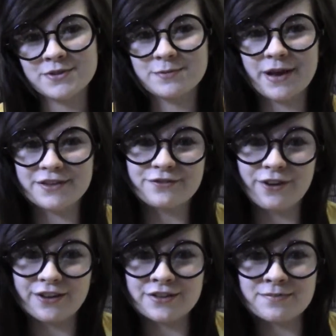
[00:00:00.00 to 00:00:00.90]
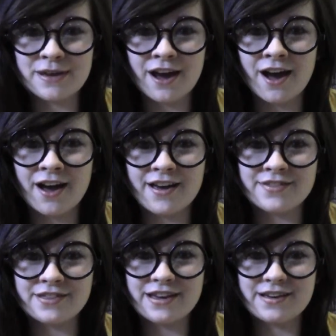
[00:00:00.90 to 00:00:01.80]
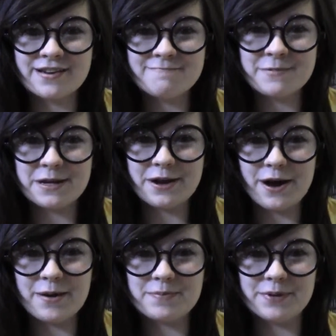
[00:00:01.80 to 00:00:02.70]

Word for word: her best friend's behind, they meet up,